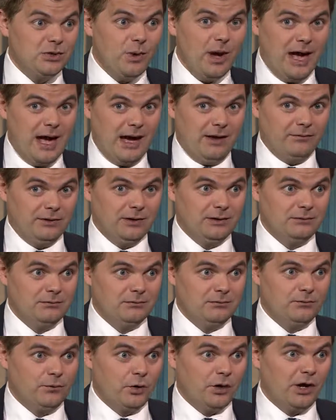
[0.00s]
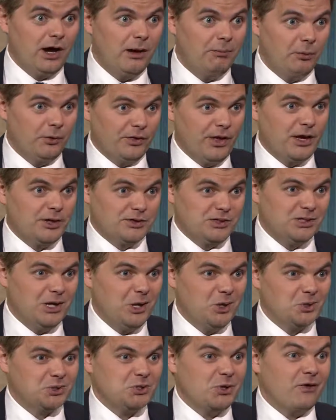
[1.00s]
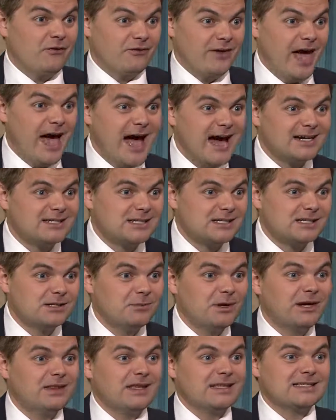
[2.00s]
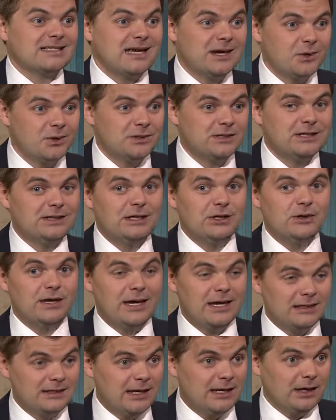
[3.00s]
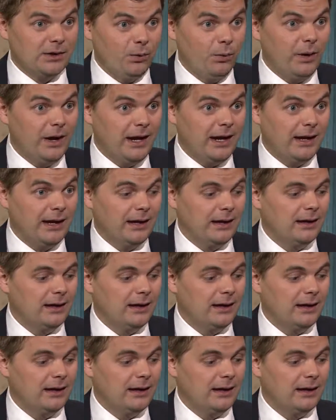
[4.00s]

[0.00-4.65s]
you have it for a couple $1,000s, you have access to money that's guaranteed that you can't take it away.